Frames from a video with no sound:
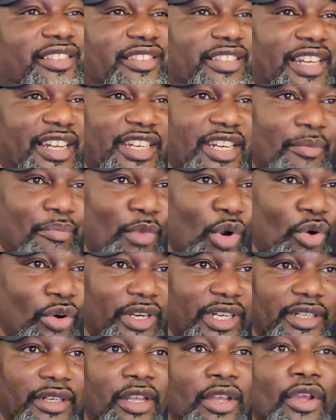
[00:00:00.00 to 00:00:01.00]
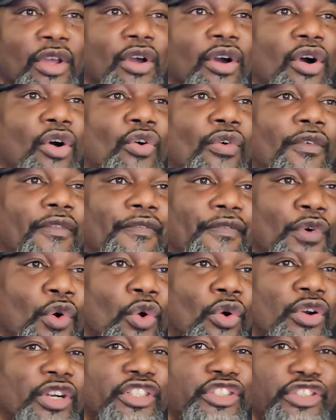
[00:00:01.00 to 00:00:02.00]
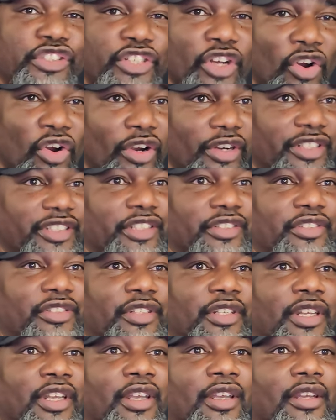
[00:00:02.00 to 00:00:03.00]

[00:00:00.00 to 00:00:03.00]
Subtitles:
Sunday morning on 4 charges.